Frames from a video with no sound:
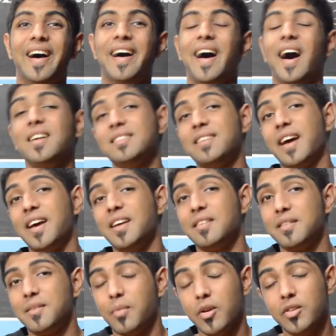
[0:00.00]
How's
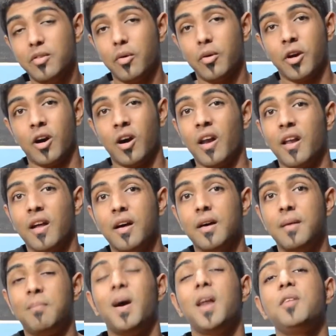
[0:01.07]
guys, what's going on?
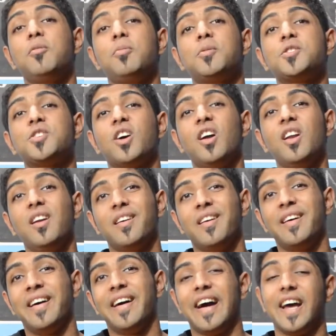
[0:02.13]
My name is Preshaan
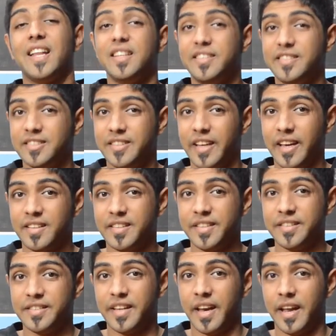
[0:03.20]
and this is Pc
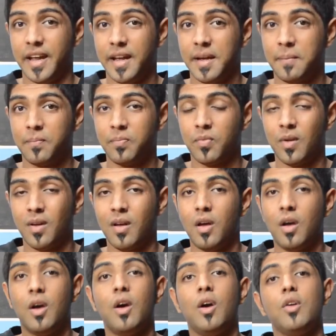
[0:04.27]
Ep.2.
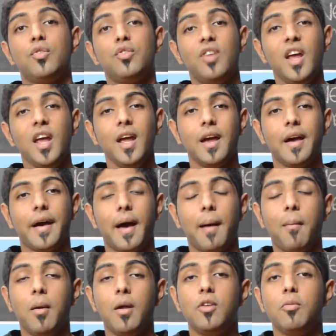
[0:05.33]
Today I'm
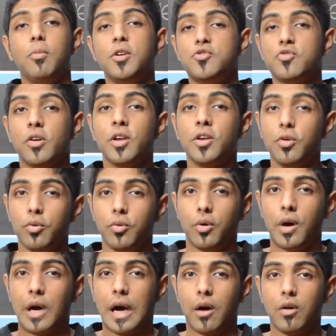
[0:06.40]
going to be showing you
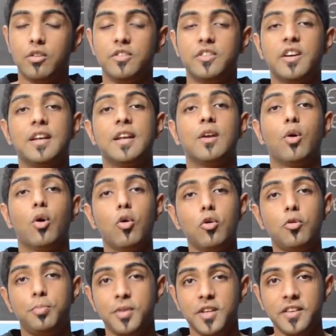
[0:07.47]
how to turn an
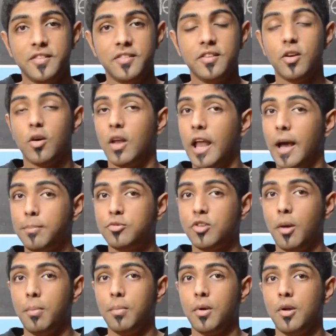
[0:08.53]
old PC or
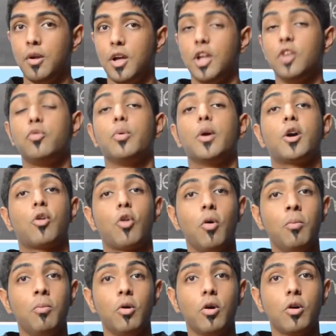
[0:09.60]
laptop into a
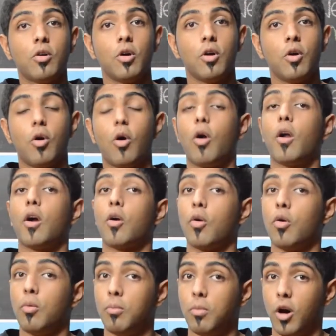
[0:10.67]
Chromebook or a
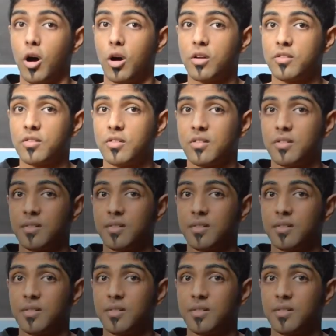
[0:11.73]
Chromebox.